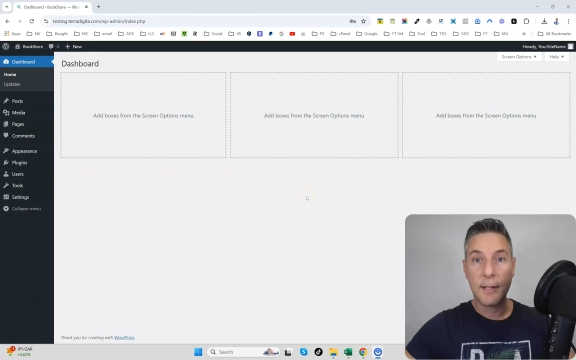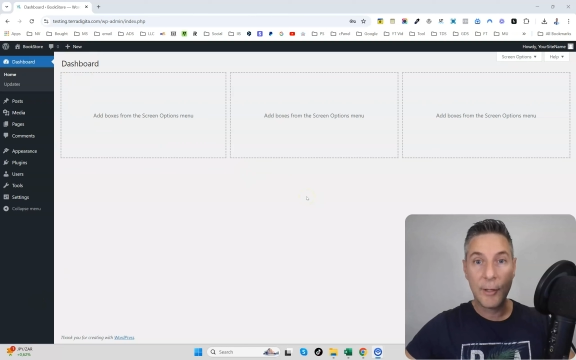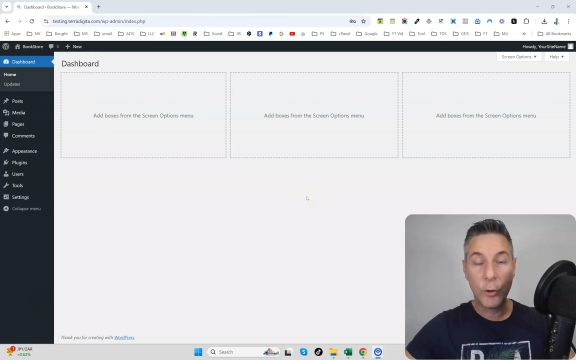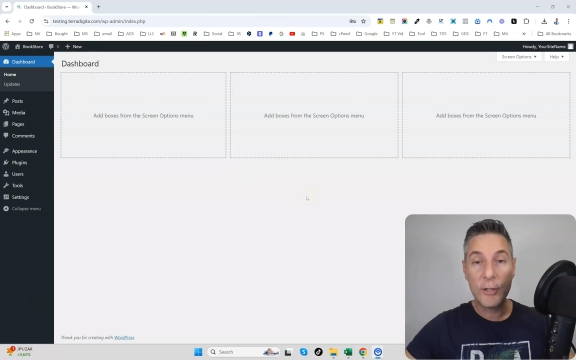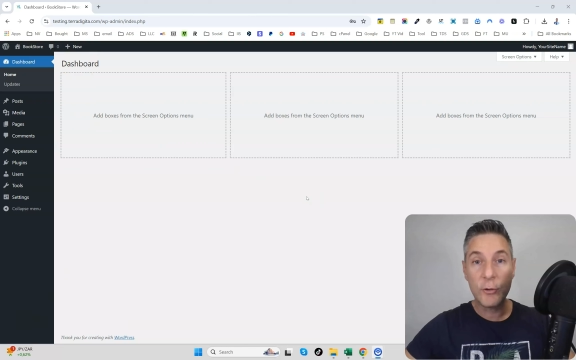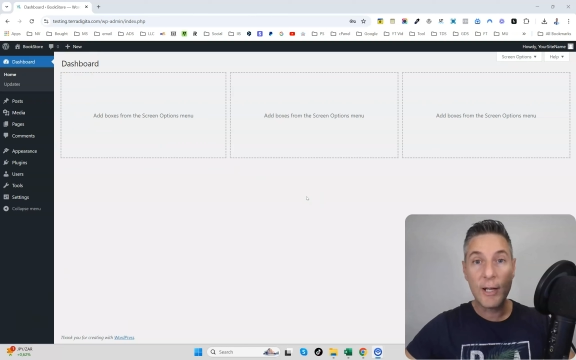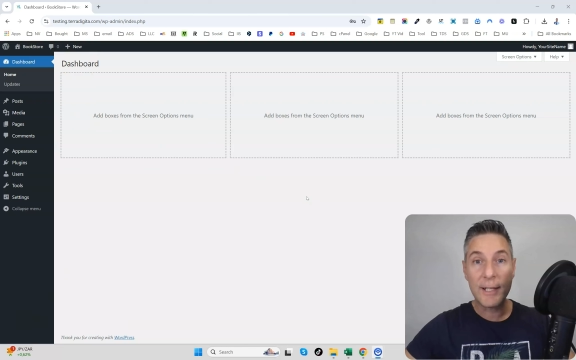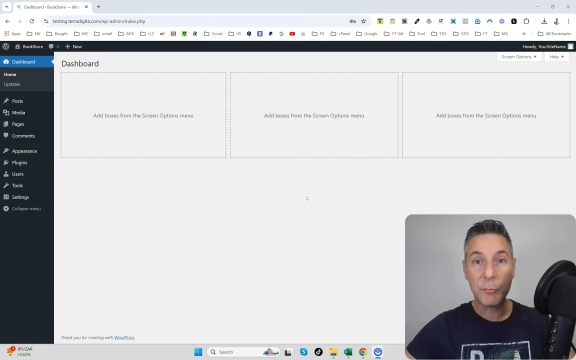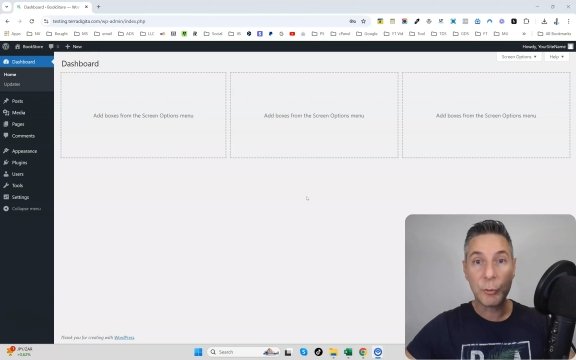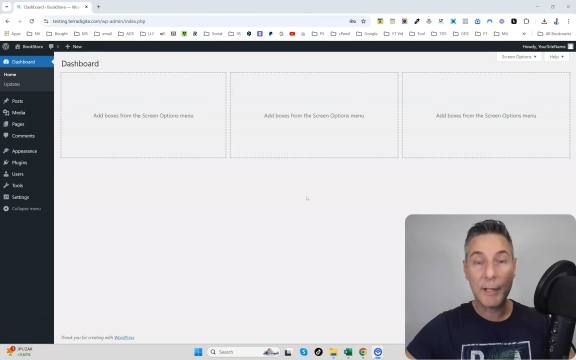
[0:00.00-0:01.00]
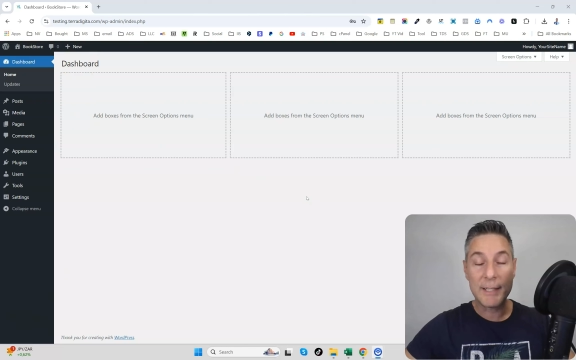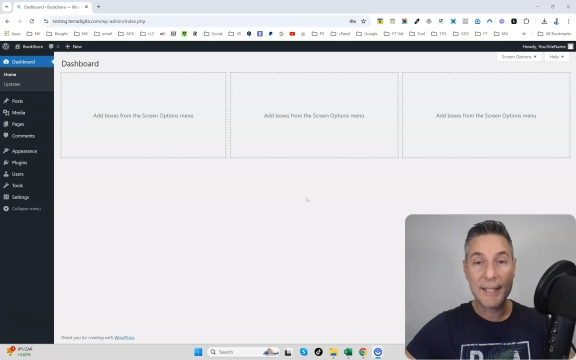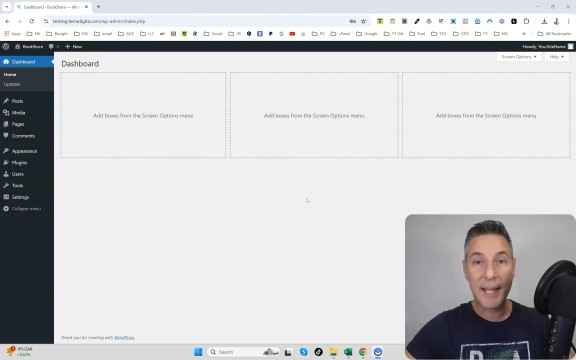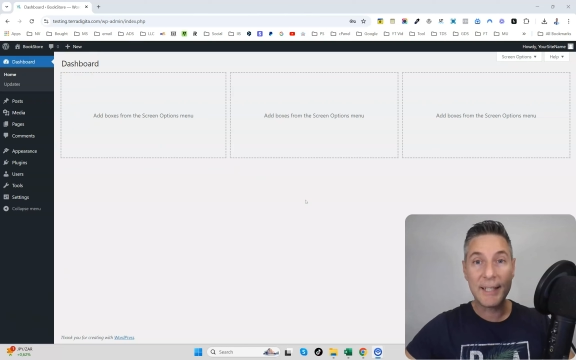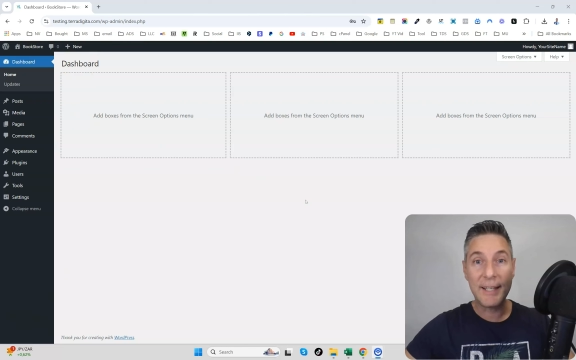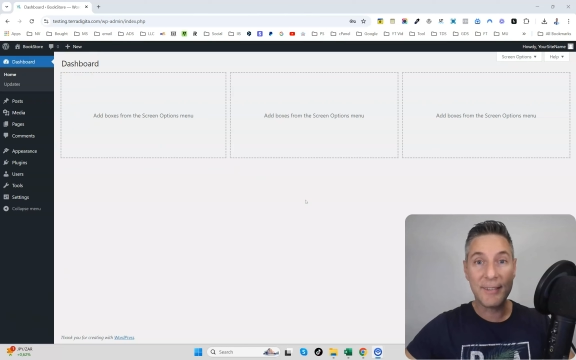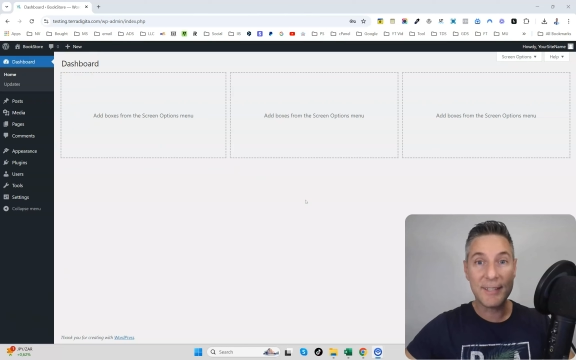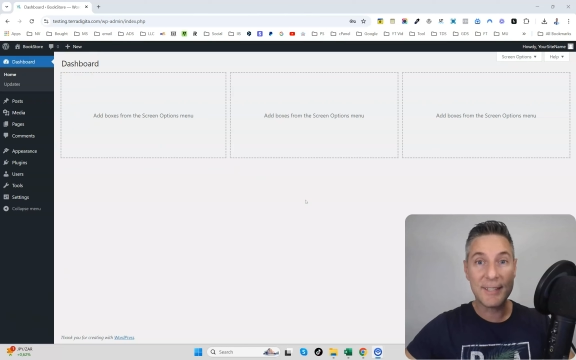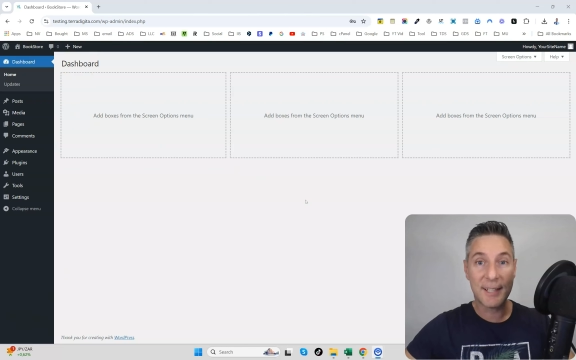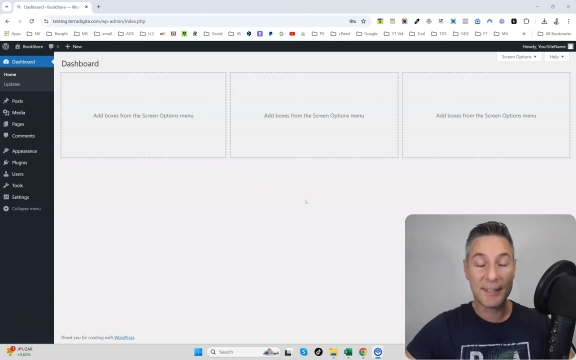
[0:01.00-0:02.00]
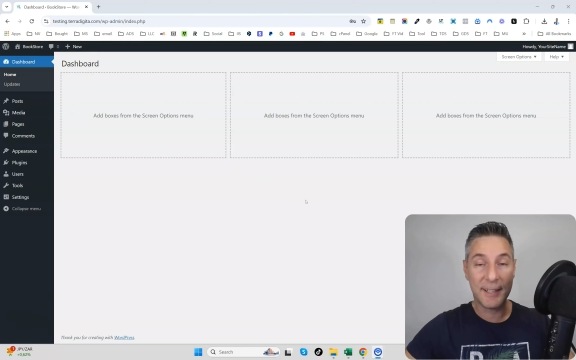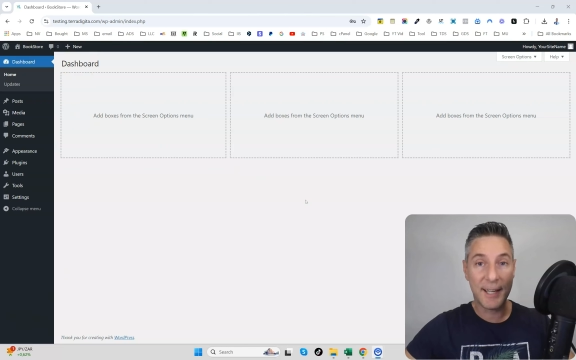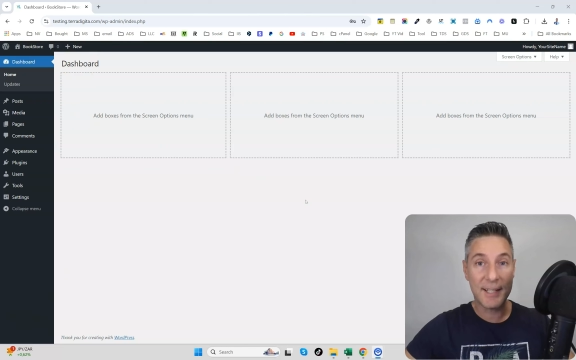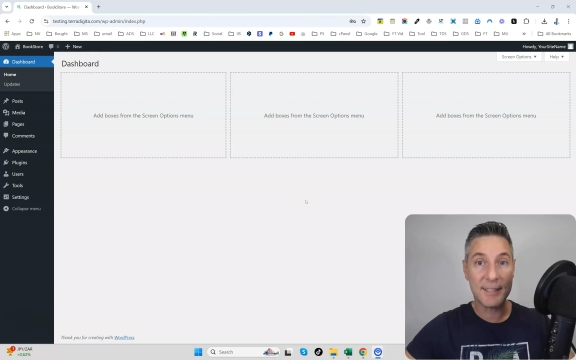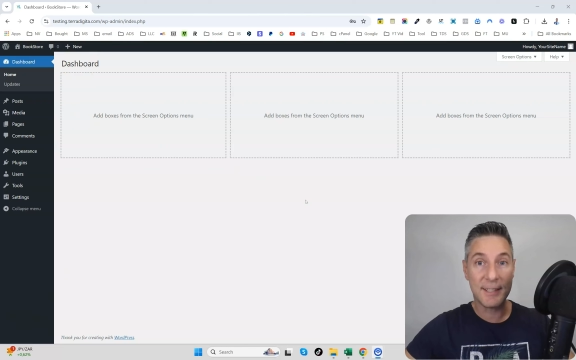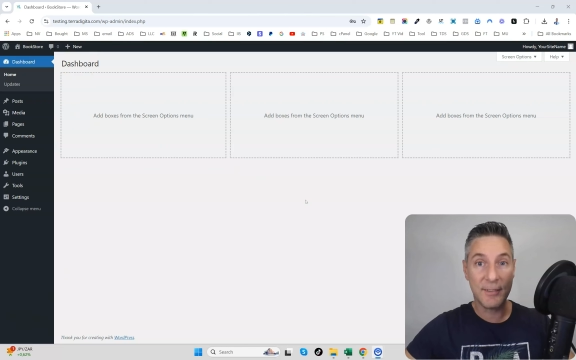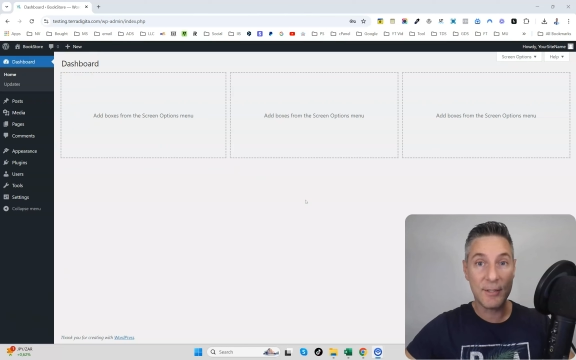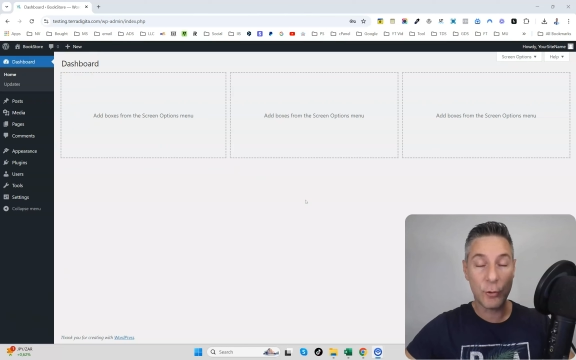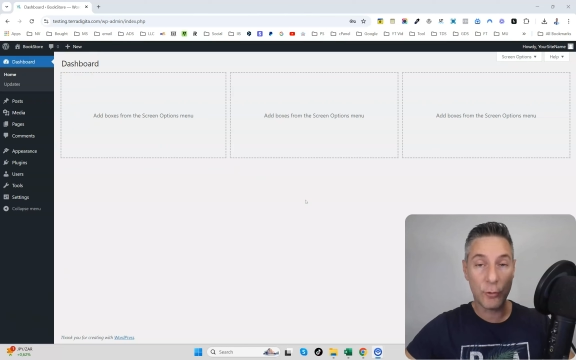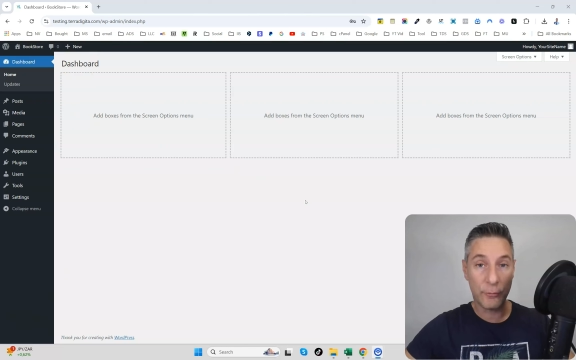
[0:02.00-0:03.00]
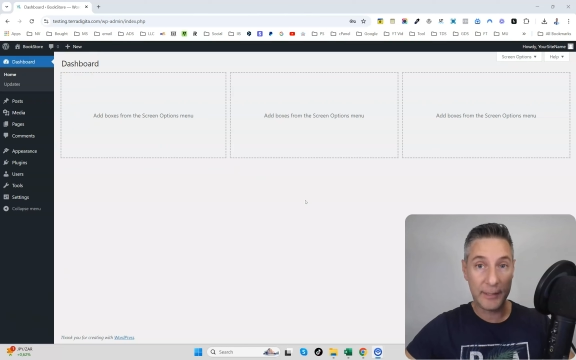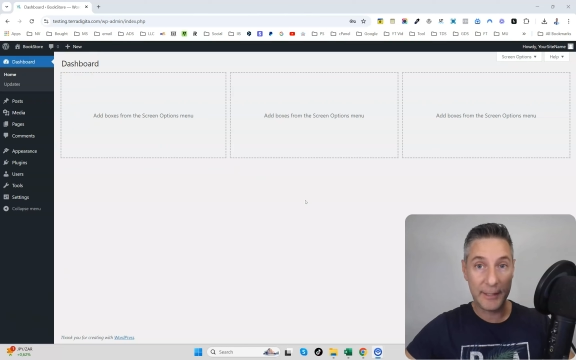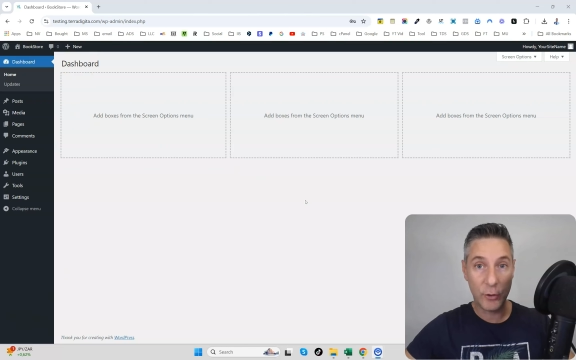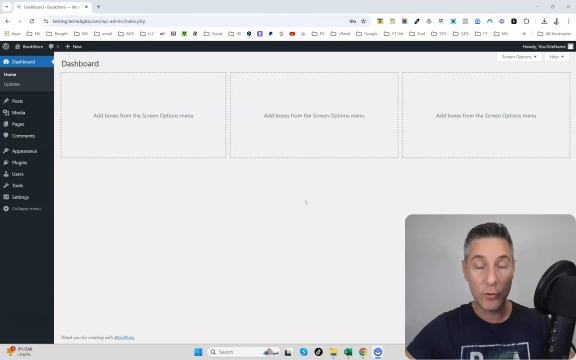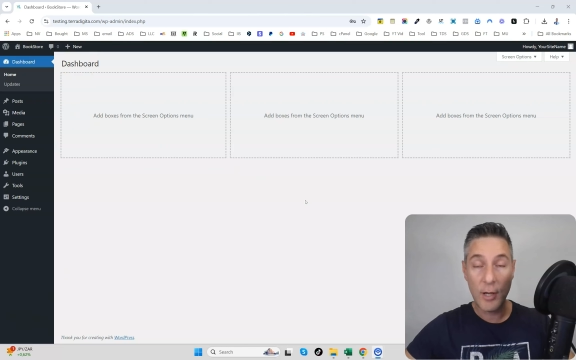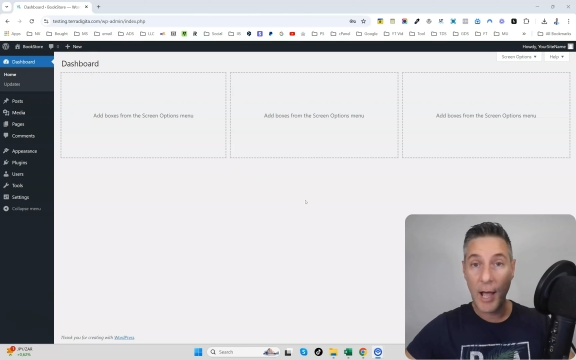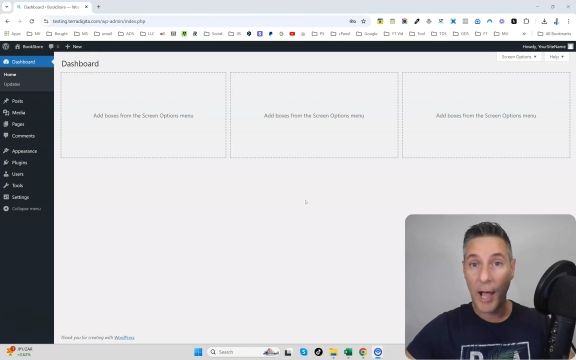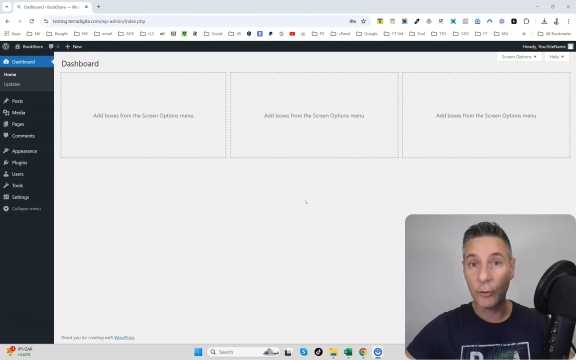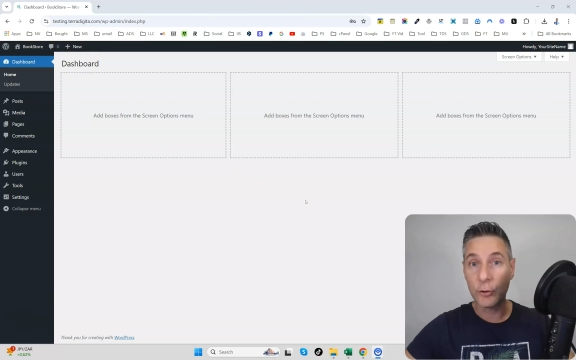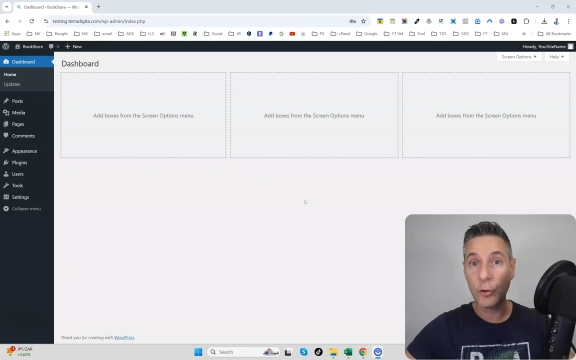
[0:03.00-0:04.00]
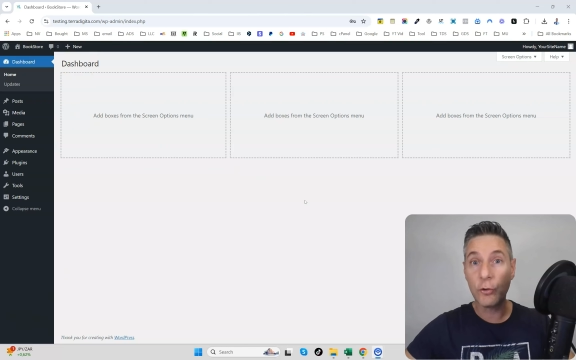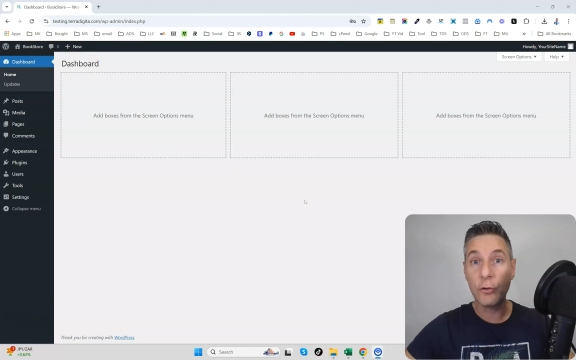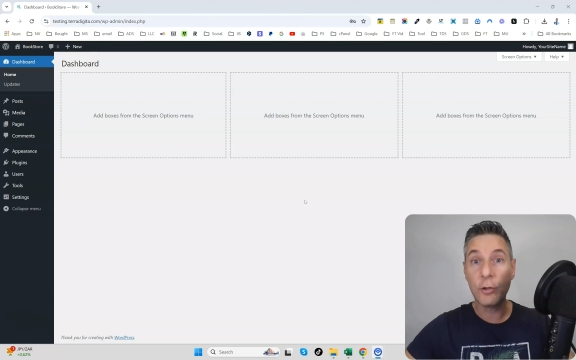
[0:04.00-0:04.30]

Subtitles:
Hello and welcome to my channel. This is Andreas. In this short video, I will show you